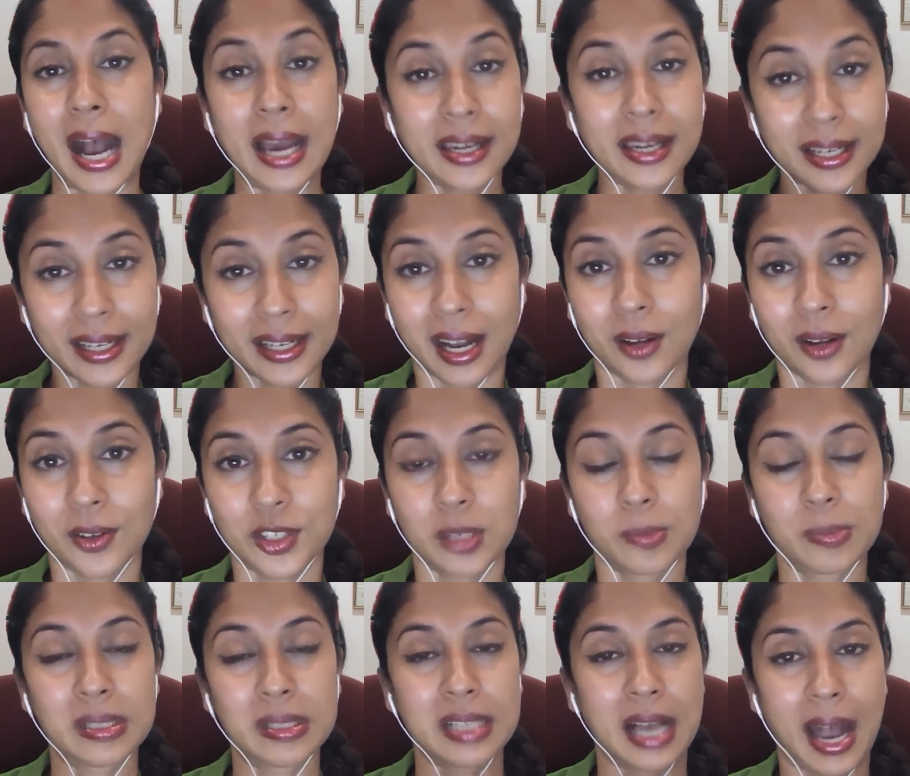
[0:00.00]

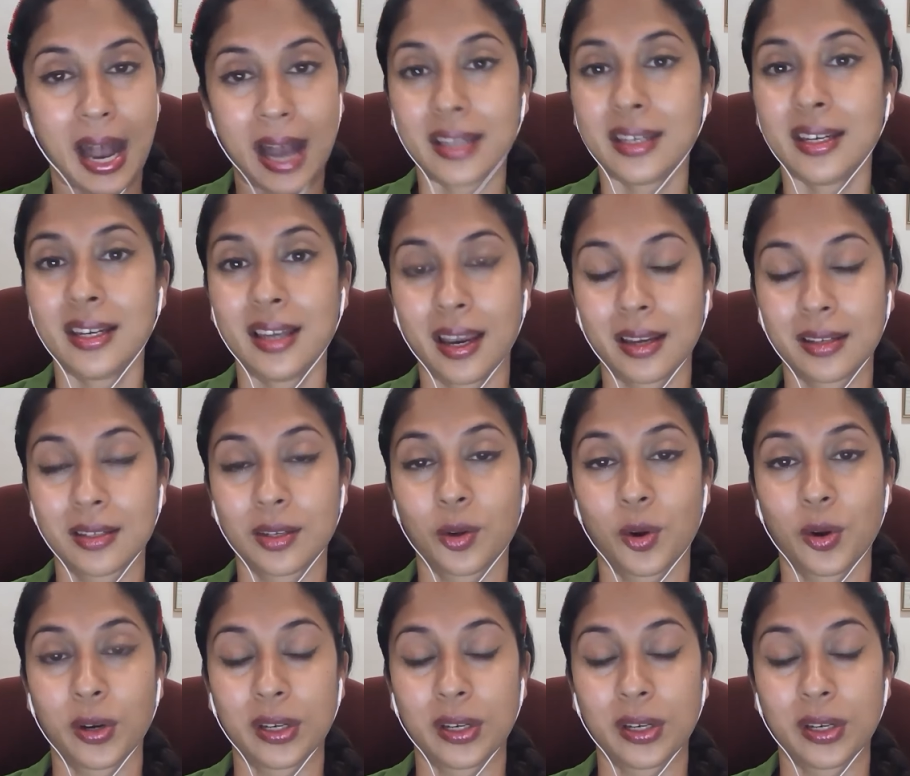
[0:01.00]
unaccountable, unelected